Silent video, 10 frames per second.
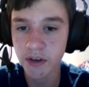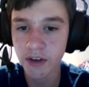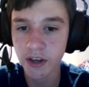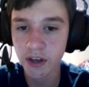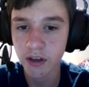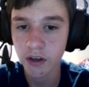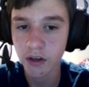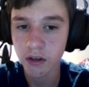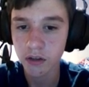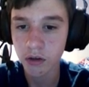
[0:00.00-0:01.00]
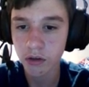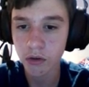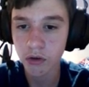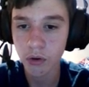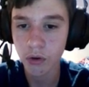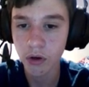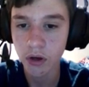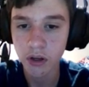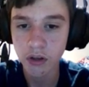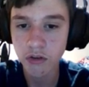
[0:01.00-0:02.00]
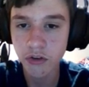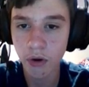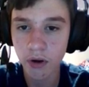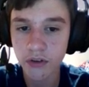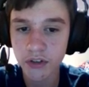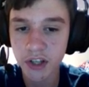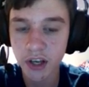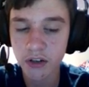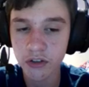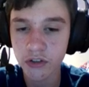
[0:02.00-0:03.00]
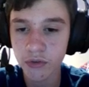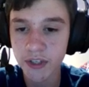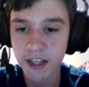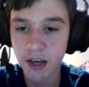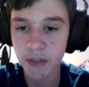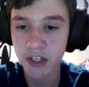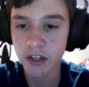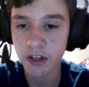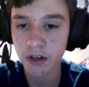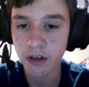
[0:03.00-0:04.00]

okay. No, no, no. You don't understand. There's a reason I'm in here.